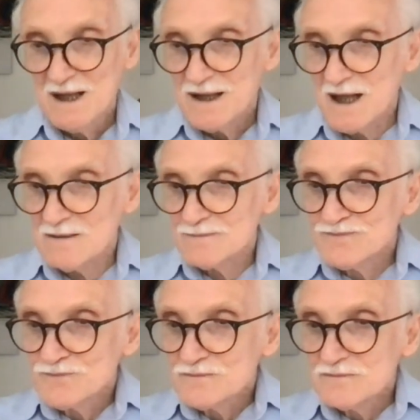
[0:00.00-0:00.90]
Now,
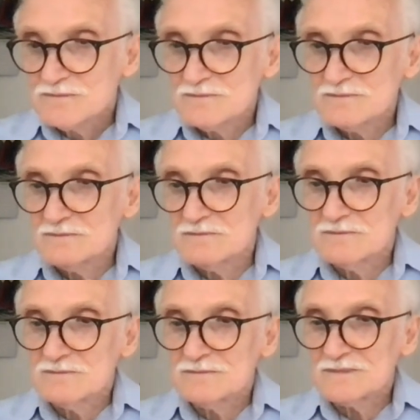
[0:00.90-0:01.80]

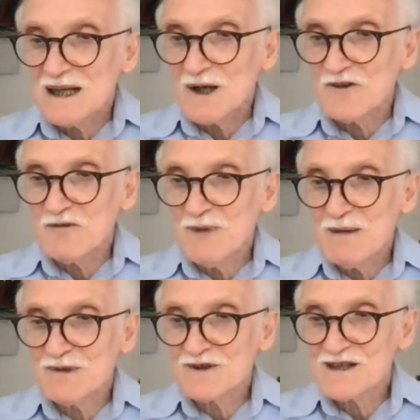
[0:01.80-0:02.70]
a lot of
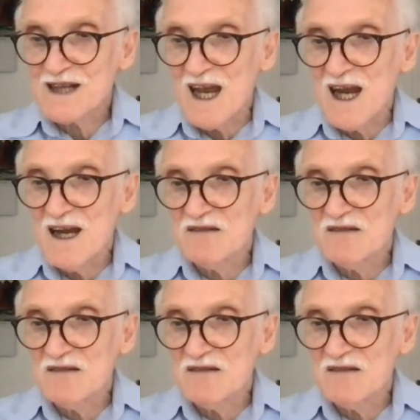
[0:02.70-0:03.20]
people say,